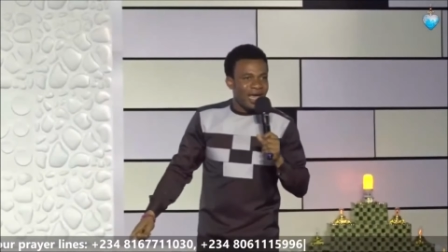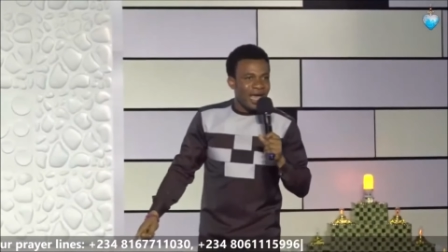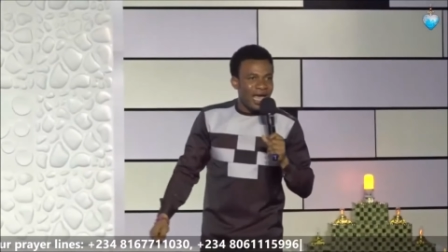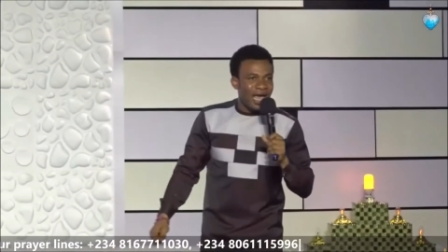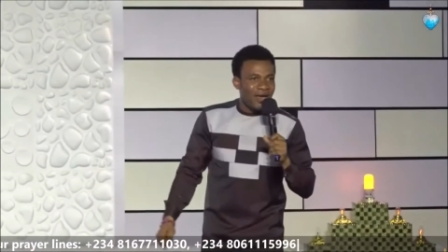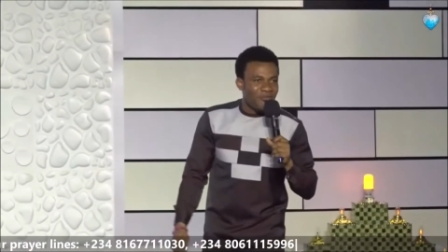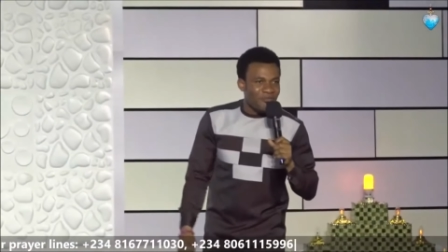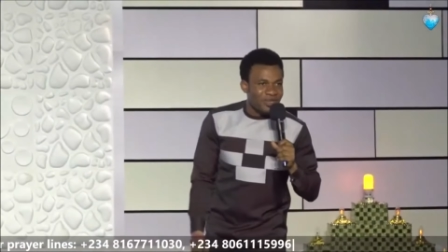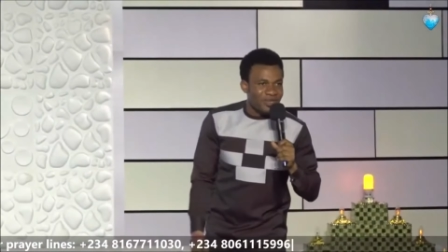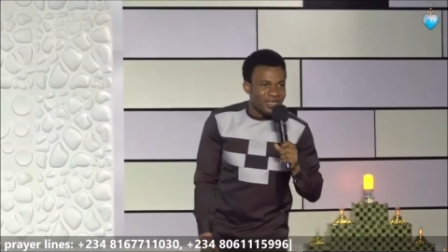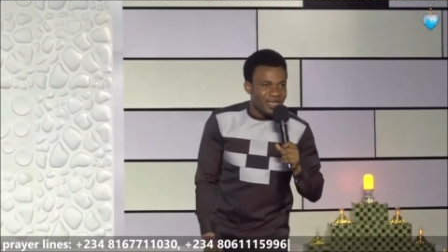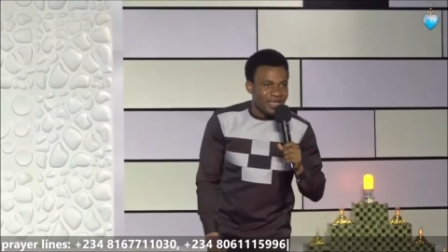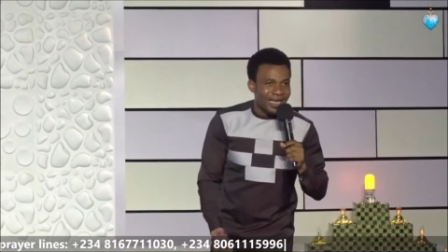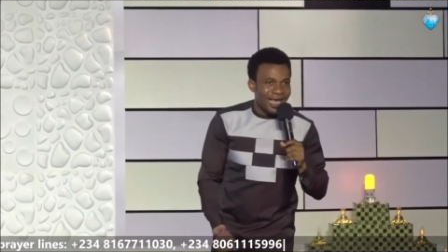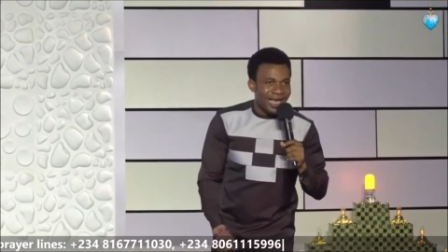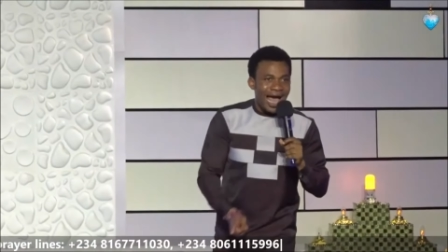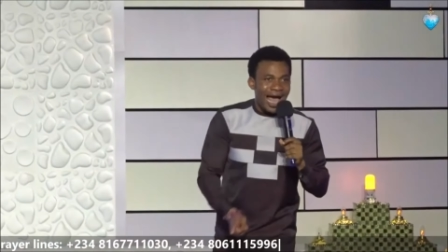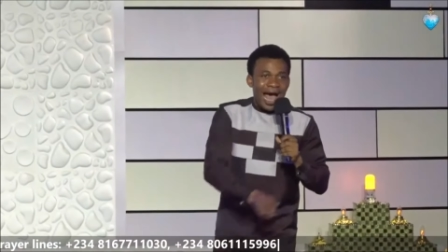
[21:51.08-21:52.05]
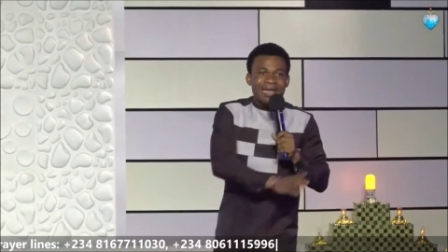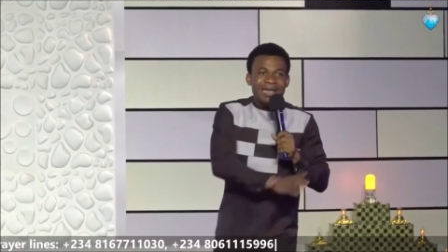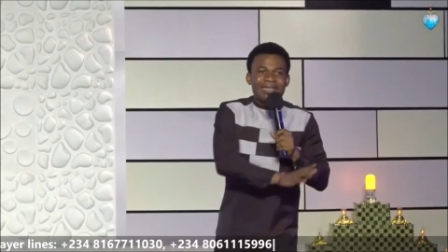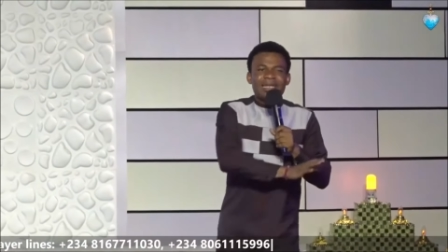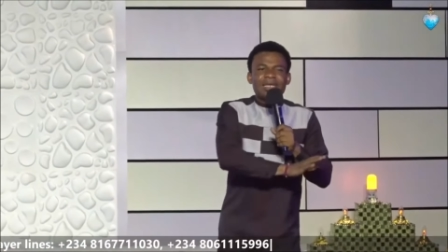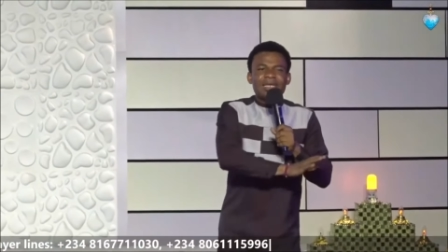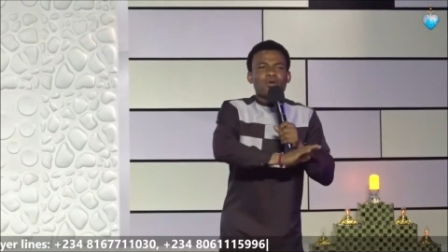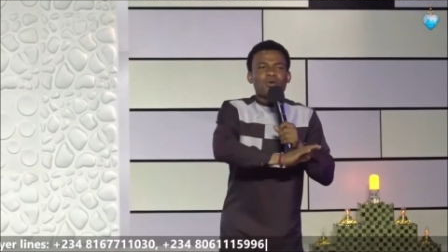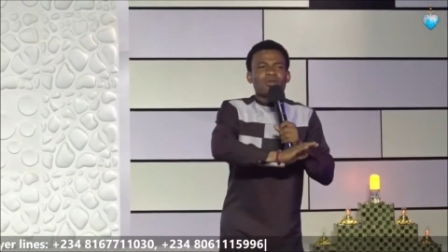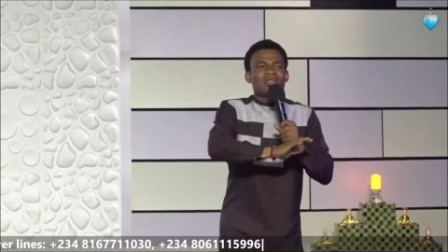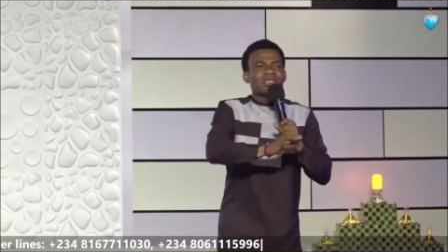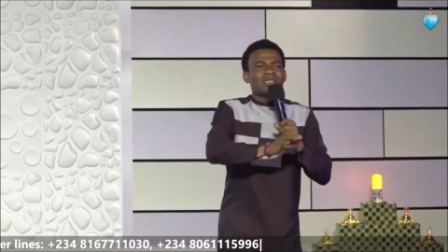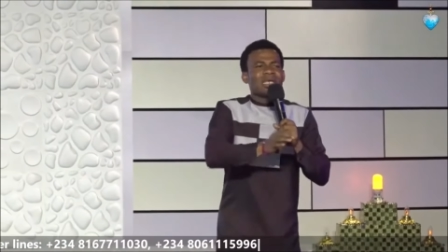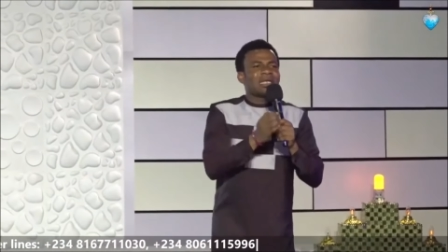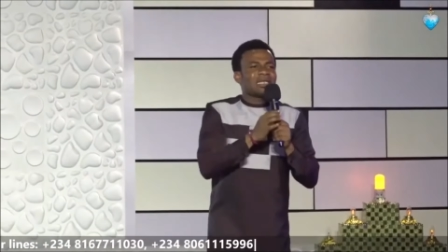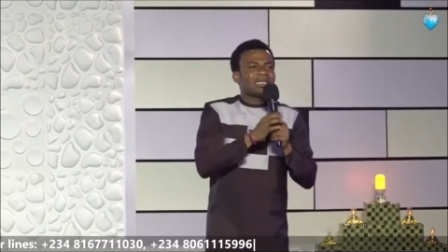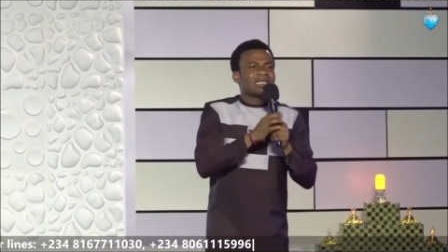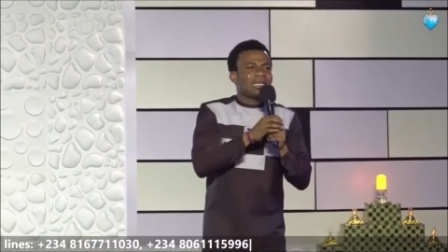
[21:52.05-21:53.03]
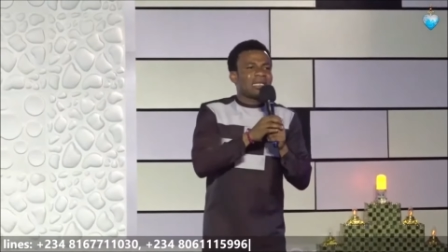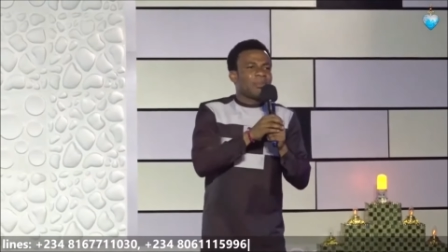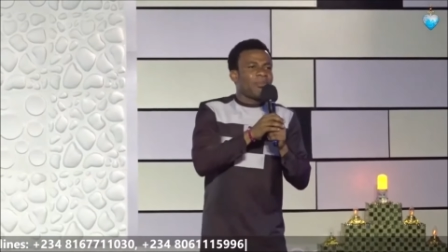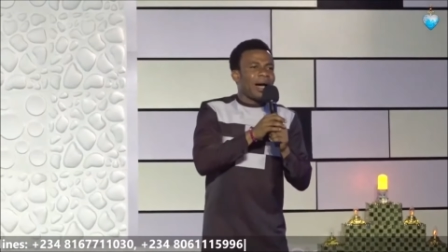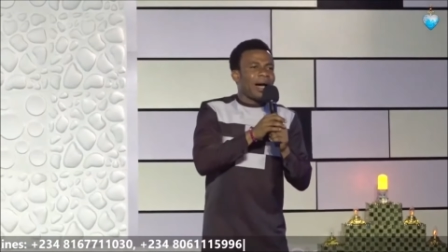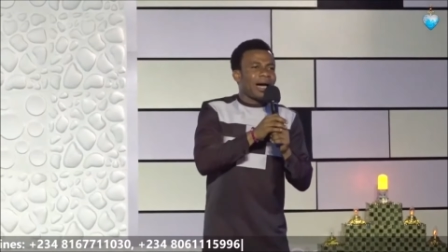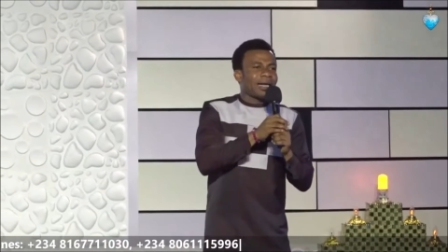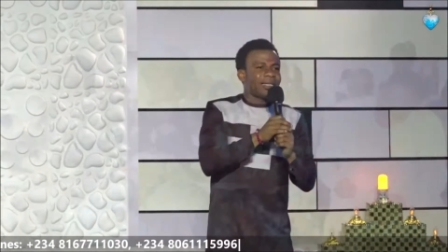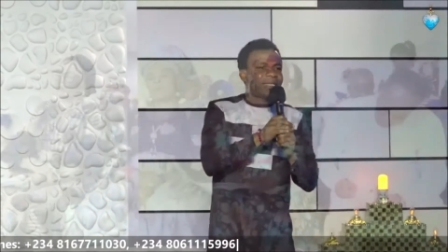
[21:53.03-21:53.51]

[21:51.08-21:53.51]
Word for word: every day. And they don't see anything bad. They